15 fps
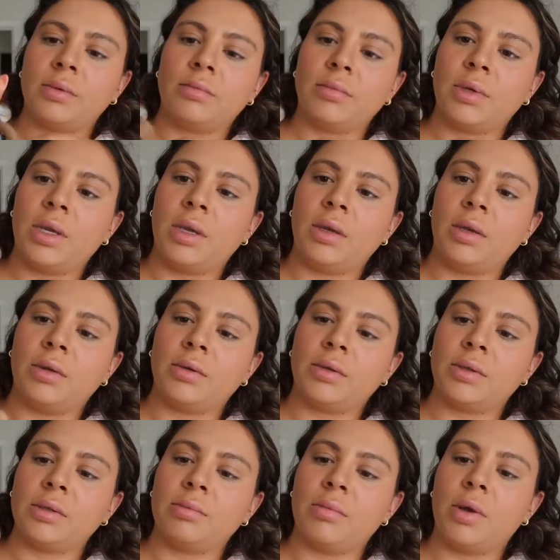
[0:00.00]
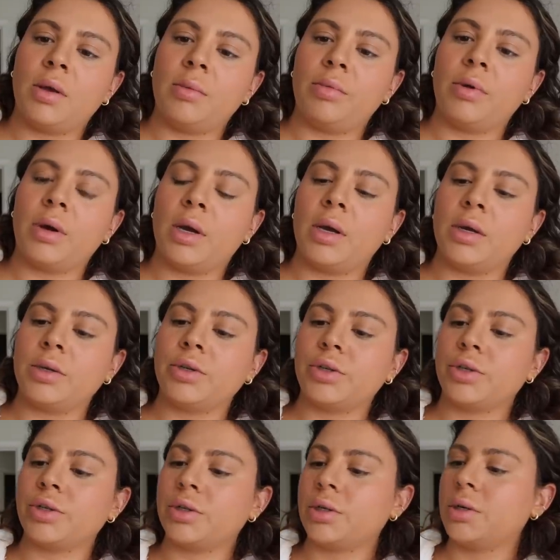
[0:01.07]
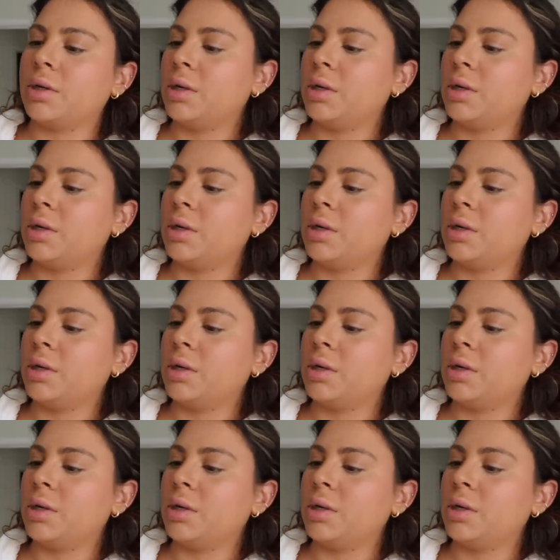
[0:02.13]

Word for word: I'm taking a small brush,